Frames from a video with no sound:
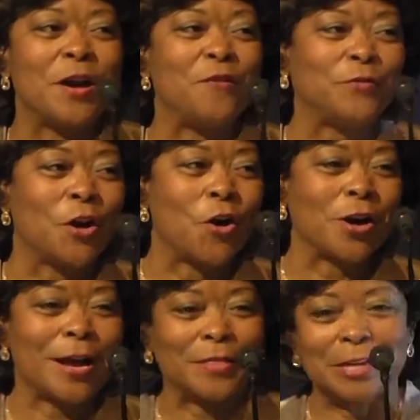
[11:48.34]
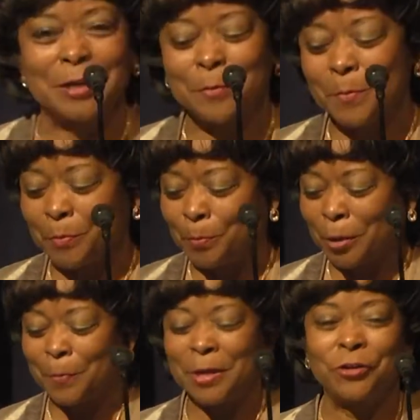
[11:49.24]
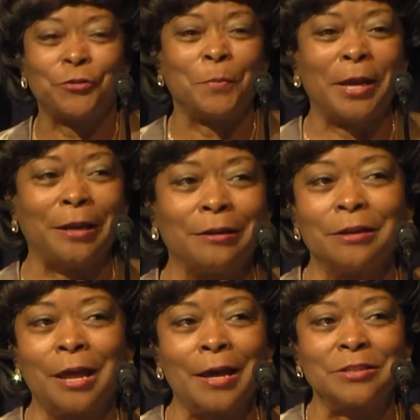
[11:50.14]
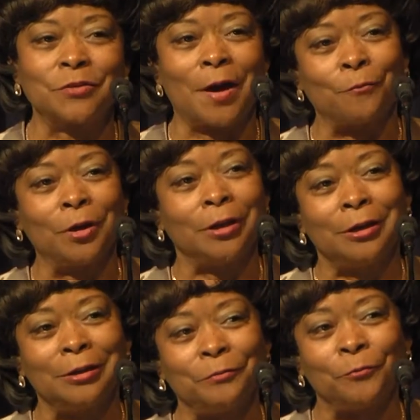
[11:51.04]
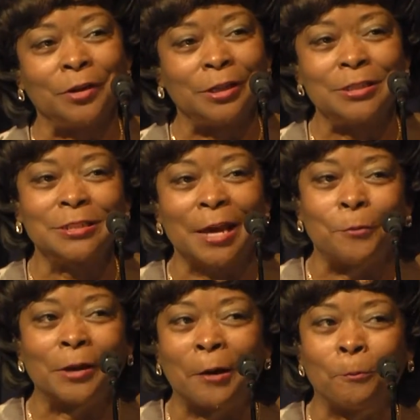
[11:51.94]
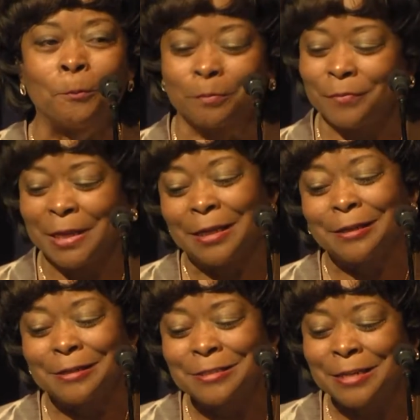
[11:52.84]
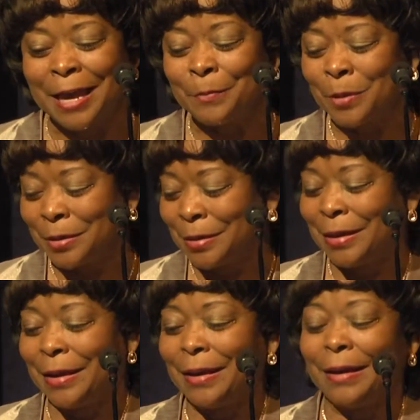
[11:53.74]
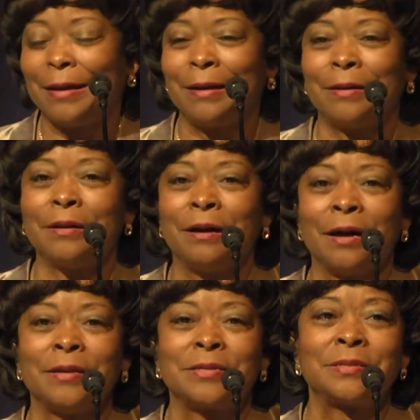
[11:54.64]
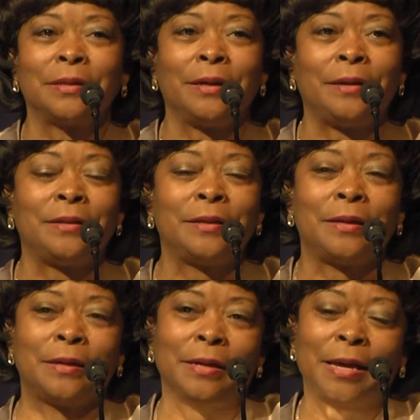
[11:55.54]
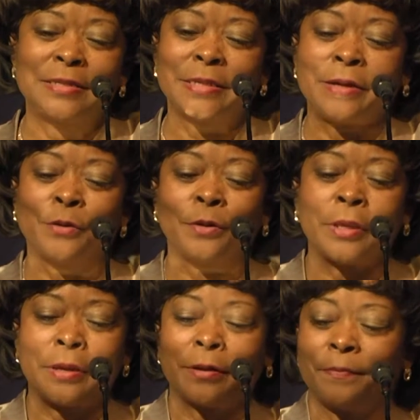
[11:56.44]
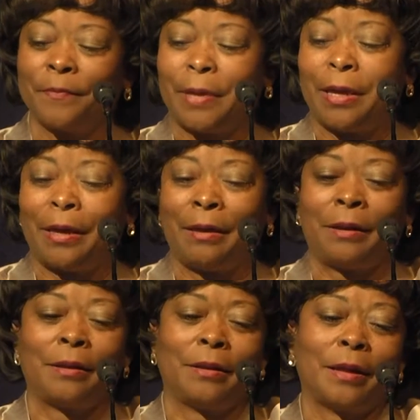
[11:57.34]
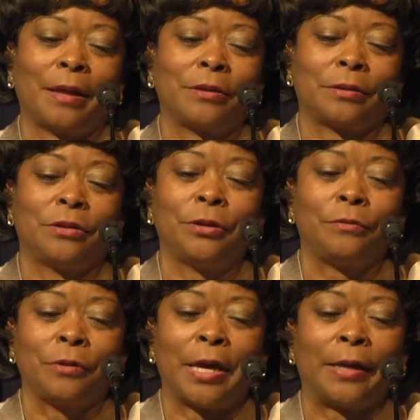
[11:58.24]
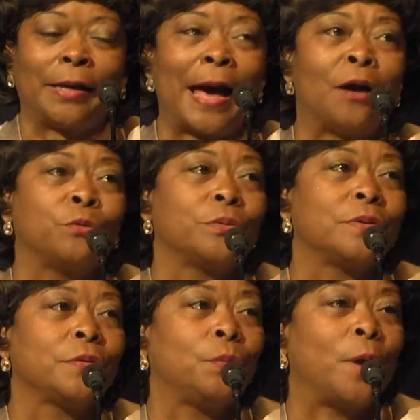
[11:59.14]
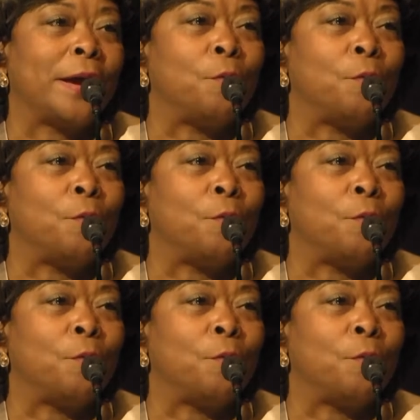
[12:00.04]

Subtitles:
off guard at the commission meeting tonight, so I really couldn't say what I needed to say. But honestly, I said earlier, and I couldn't get it out the way I